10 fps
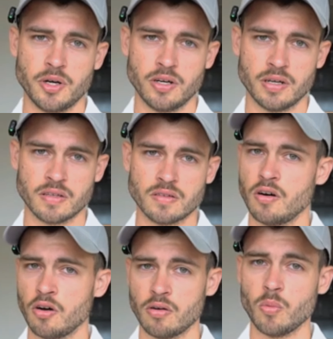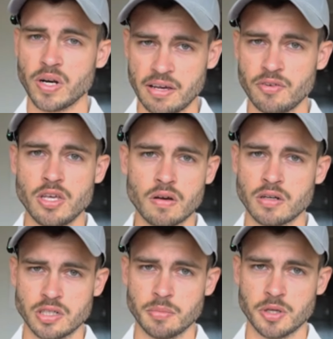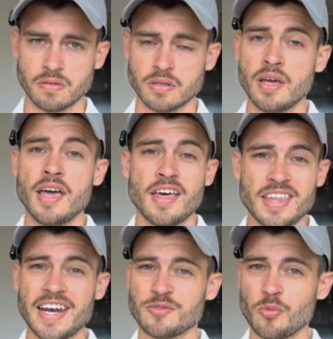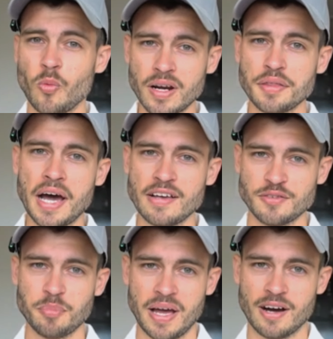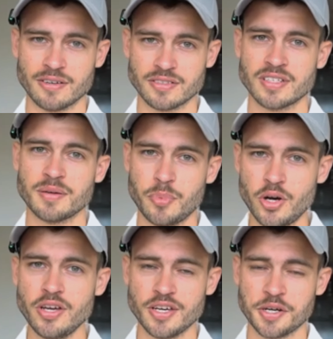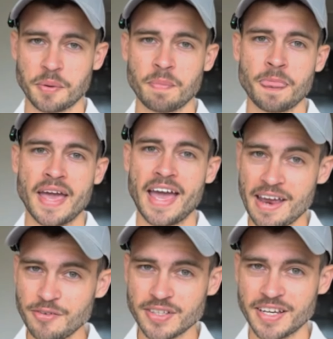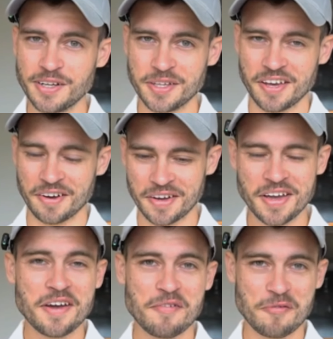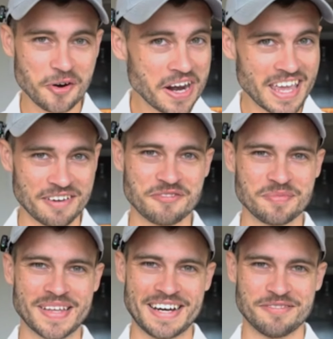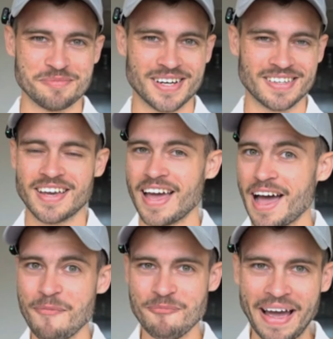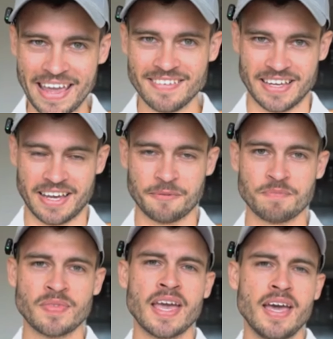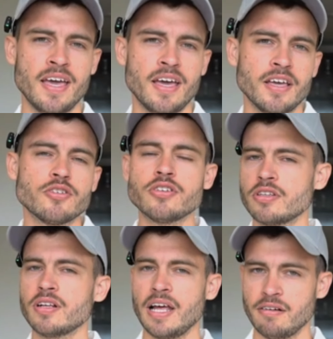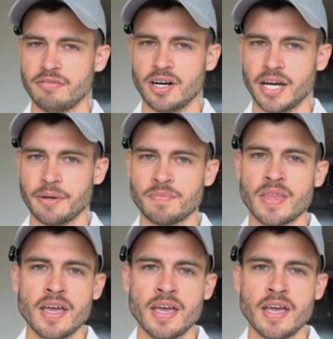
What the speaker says: bonus on whatever you contribute. That is £1,000 per year, every single year, free from the government. Amazing. So just to clarify,